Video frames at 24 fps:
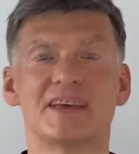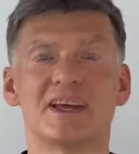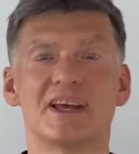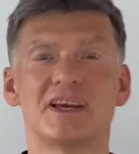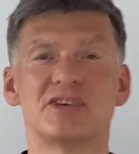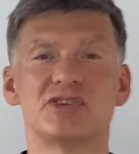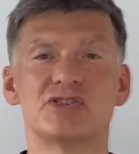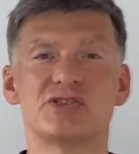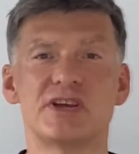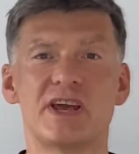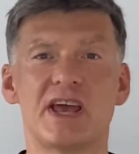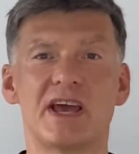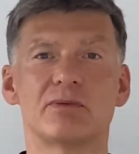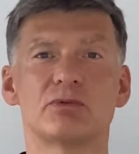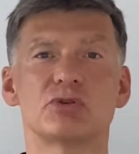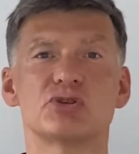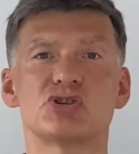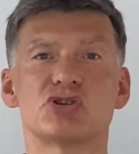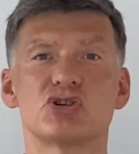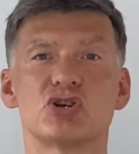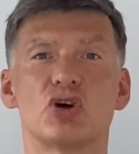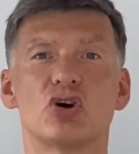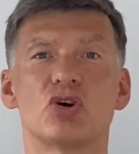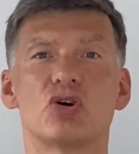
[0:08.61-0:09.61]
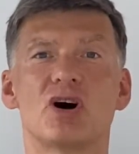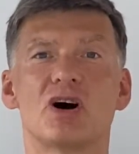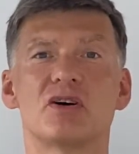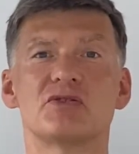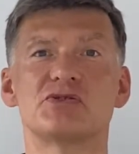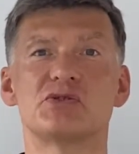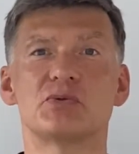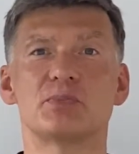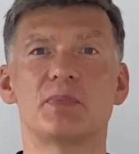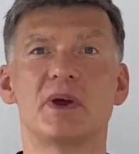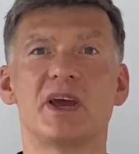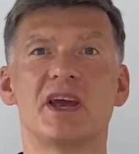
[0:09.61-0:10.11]
Today I will show how
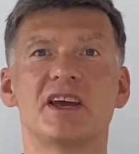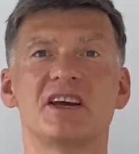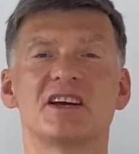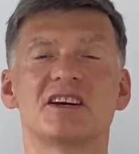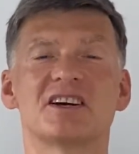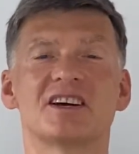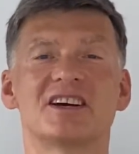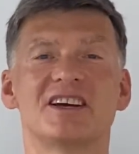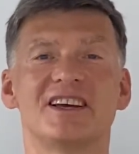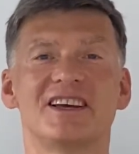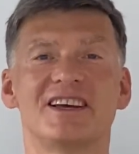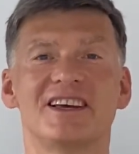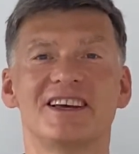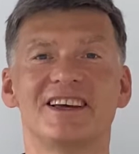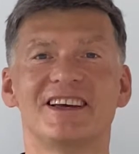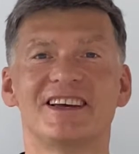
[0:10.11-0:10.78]
to bake